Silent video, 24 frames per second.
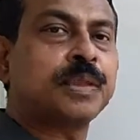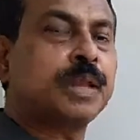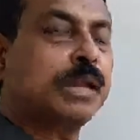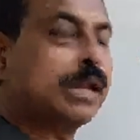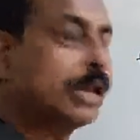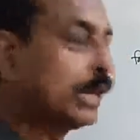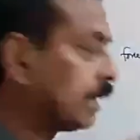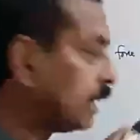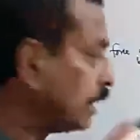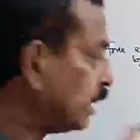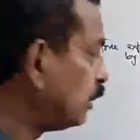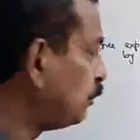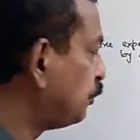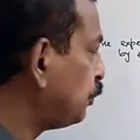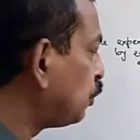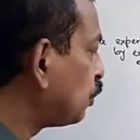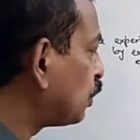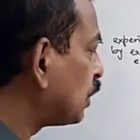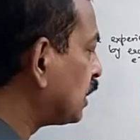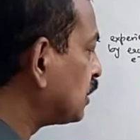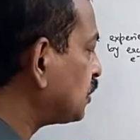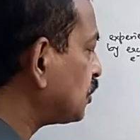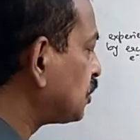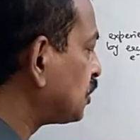If you
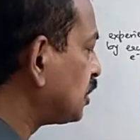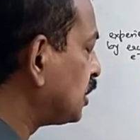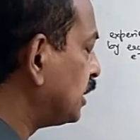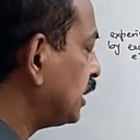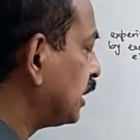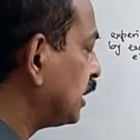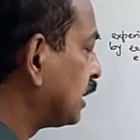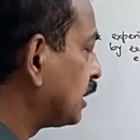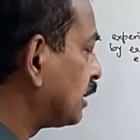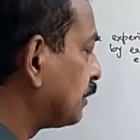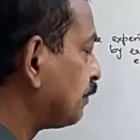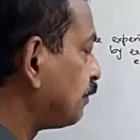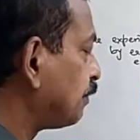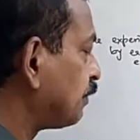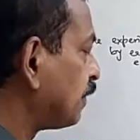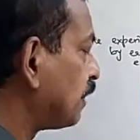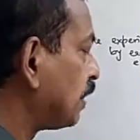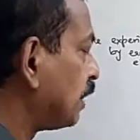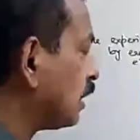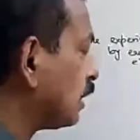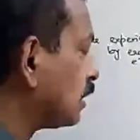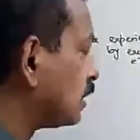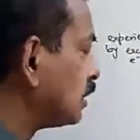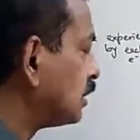consider
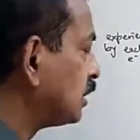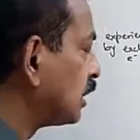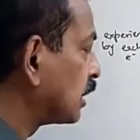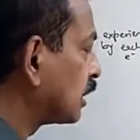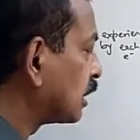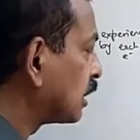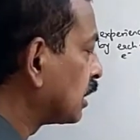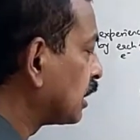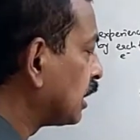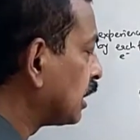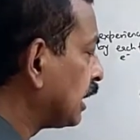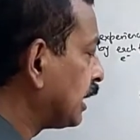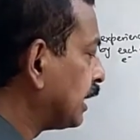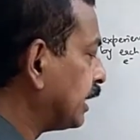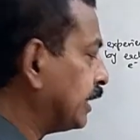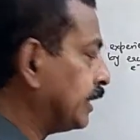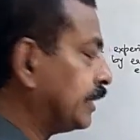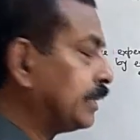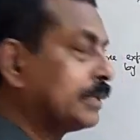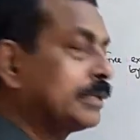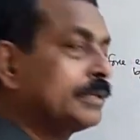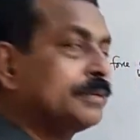the current